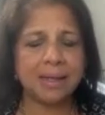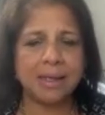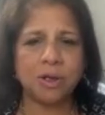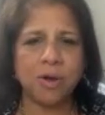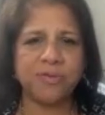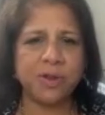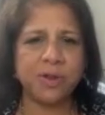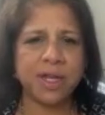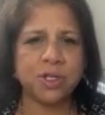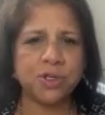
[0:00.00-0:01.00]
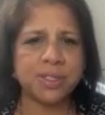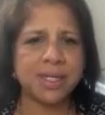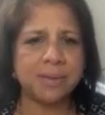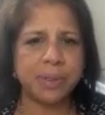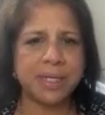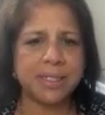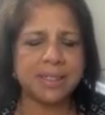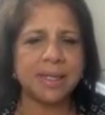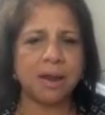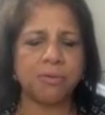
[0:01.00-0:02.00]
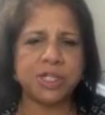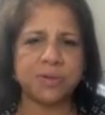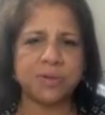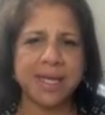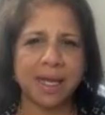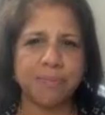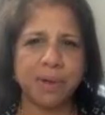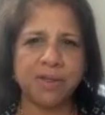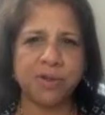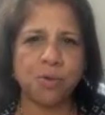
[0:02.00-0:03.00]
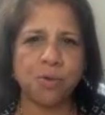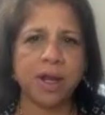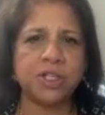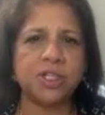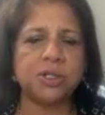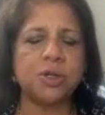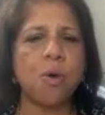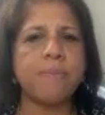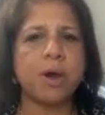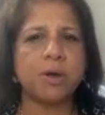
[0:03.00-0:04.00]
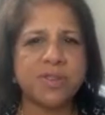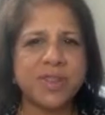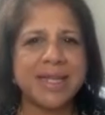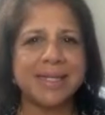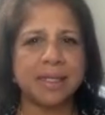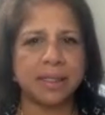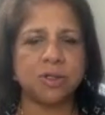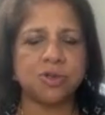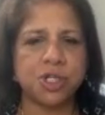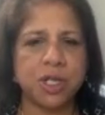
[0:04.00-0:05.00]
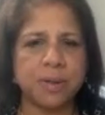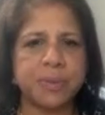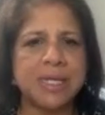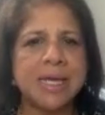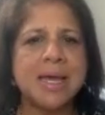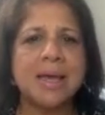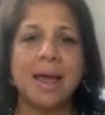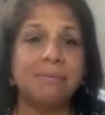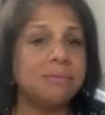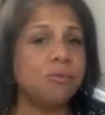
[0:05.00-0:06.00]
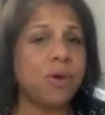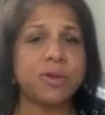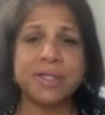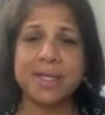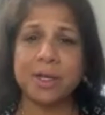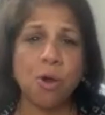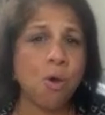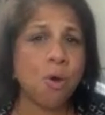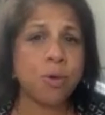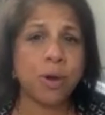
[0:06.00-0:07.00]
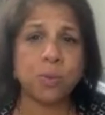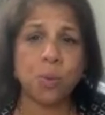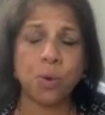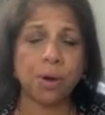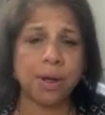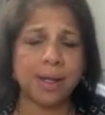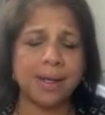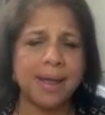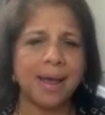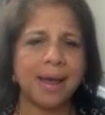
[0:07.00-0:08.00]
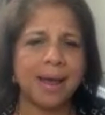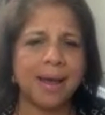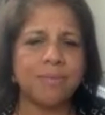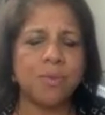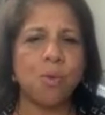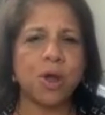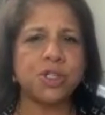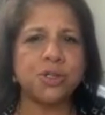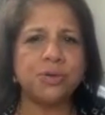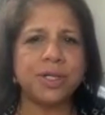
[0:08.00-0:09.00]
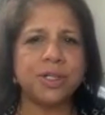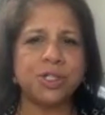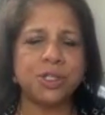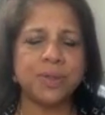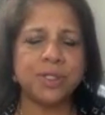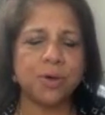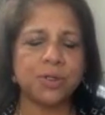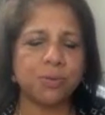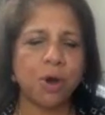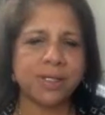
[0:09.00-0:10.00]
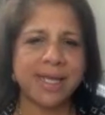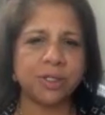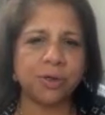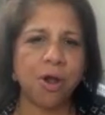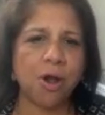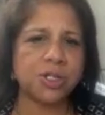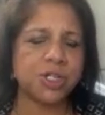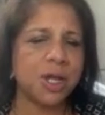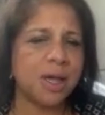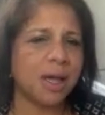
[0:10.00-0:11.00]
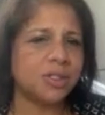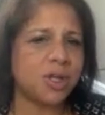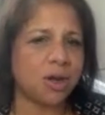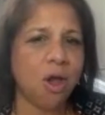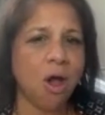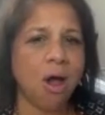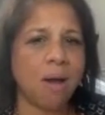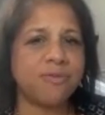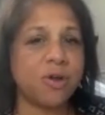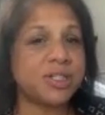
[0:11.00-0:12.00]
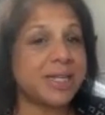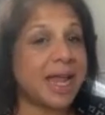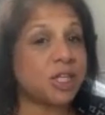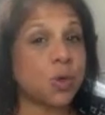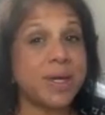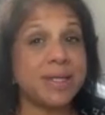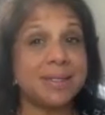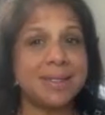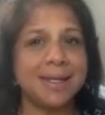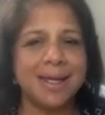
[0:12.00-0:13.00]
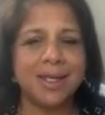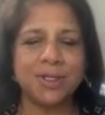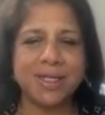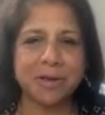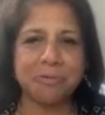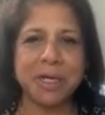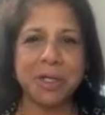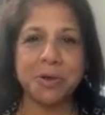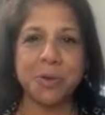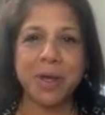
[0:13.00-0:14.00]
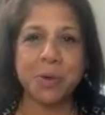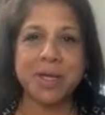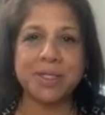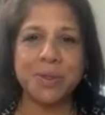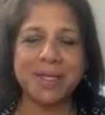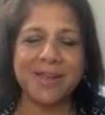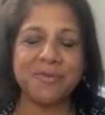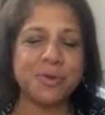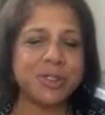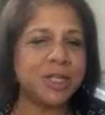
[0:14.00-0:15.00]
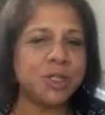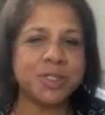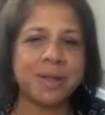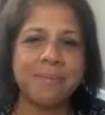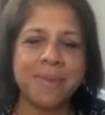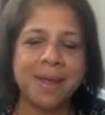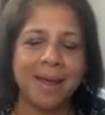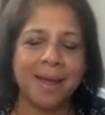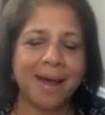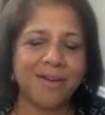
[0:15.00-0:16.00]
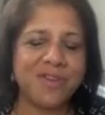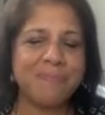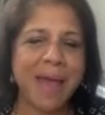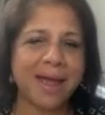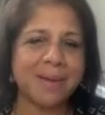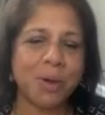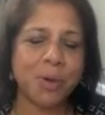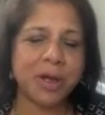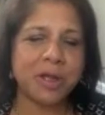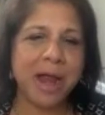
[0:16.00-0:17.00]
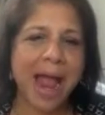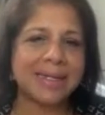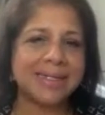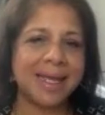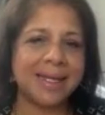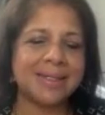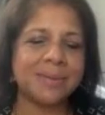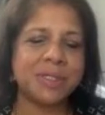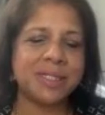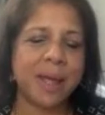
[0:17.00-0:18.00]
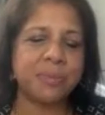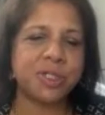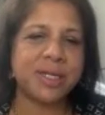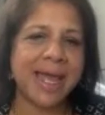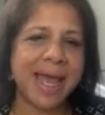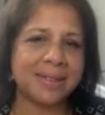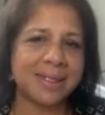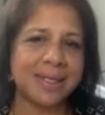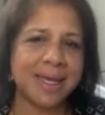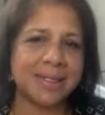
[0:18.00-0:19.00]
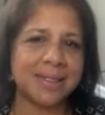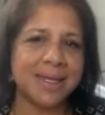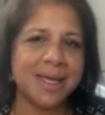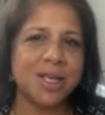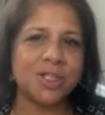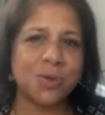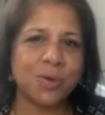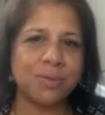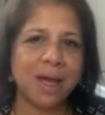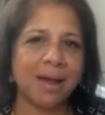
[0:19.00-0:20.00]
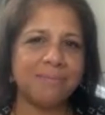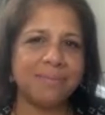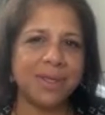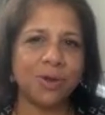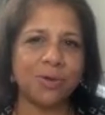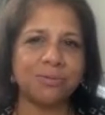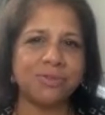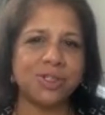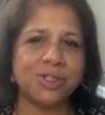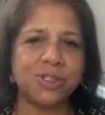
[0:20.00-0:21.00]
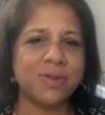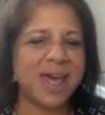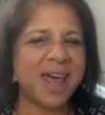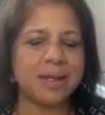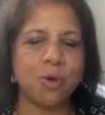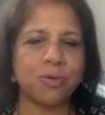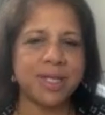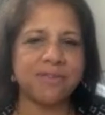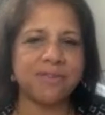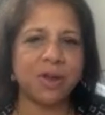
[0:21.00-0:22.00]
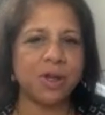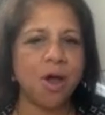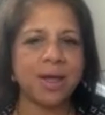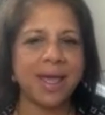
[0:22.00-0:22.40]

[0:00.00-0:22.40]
you know if you're interested please uh, reach out to kelly but if you're wanting to know about authentic leaderships whether it's at home or at work, um, what you can do is go to roxannederhodge.com forward slash quiz. You take a really quick quiz. We give send you some uh, feedback about where you're at and some steps to enhance things. So um, you know, just do that. It won't take very long,